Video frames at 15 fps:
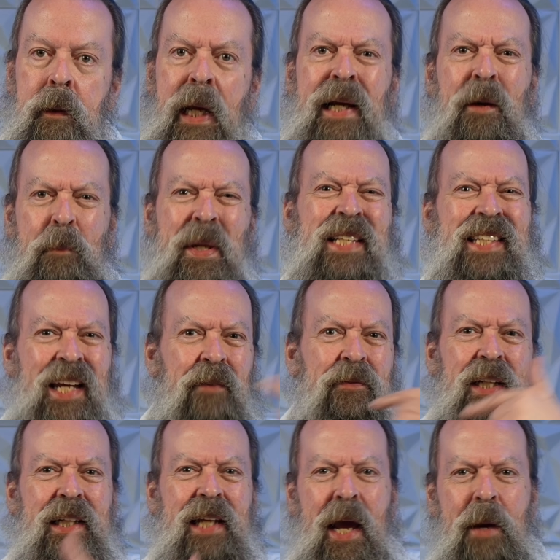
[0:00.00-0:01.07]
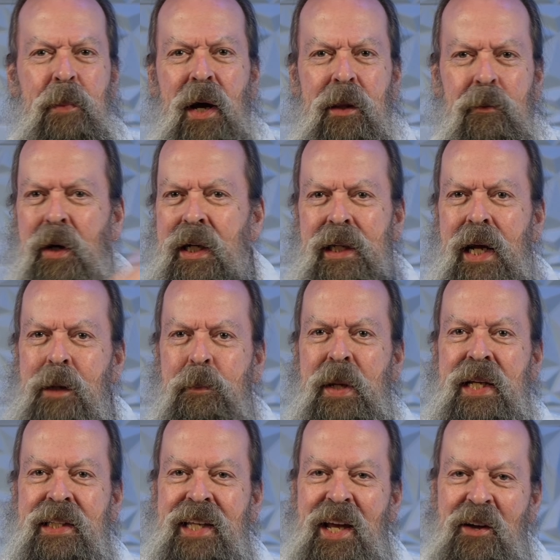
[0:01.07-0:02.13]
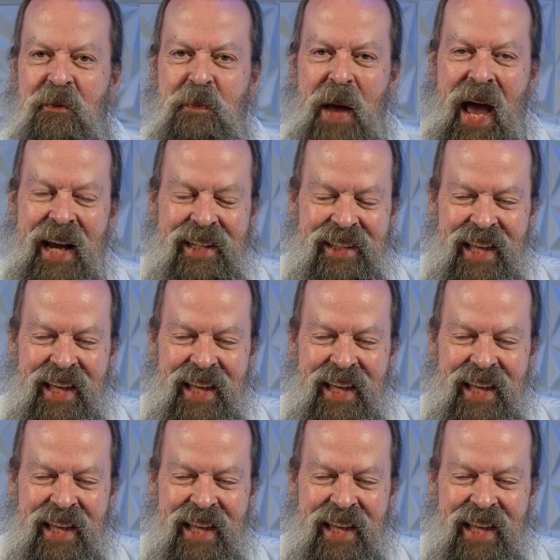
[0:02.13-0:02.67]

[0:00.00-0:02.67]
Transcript: like a PC of today, by the way, not a PC of back